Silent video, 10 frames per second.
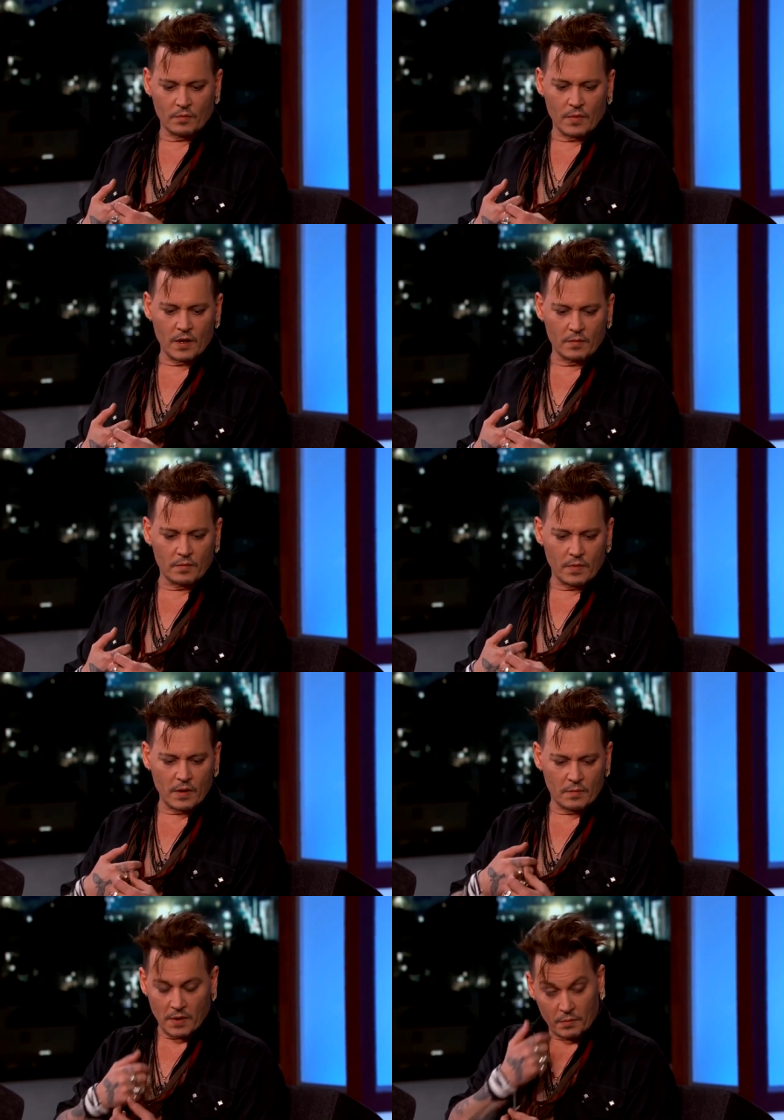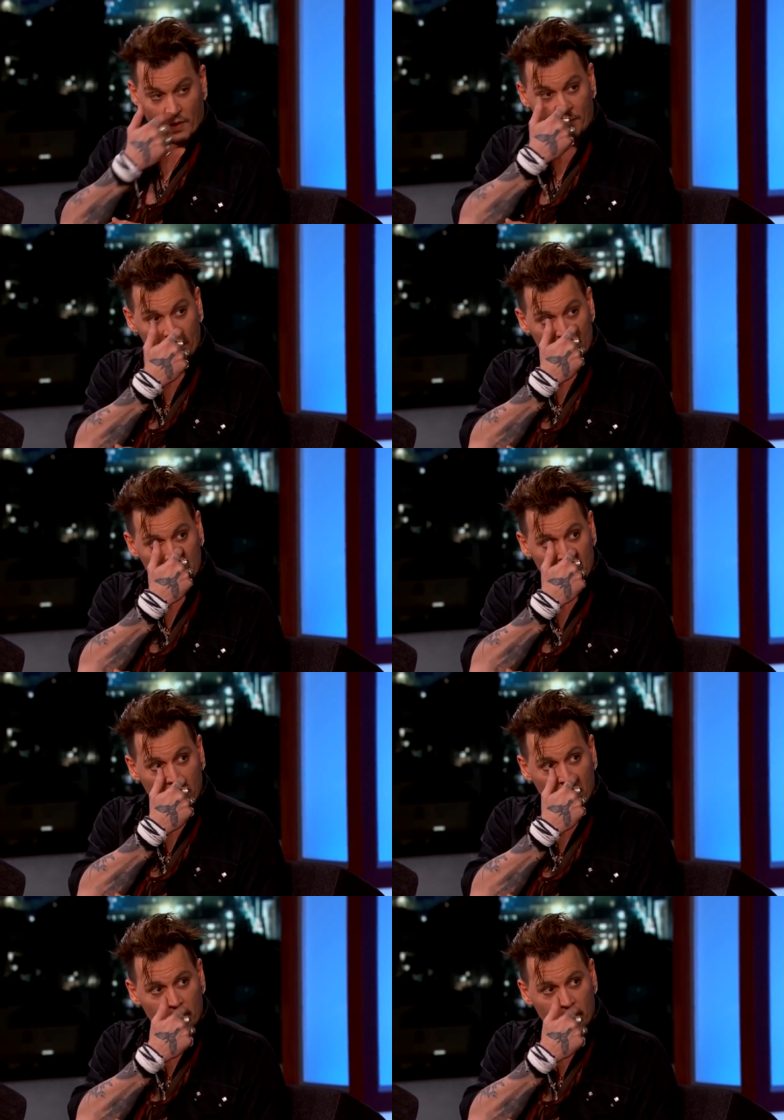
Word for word: my uh, my preference, you know.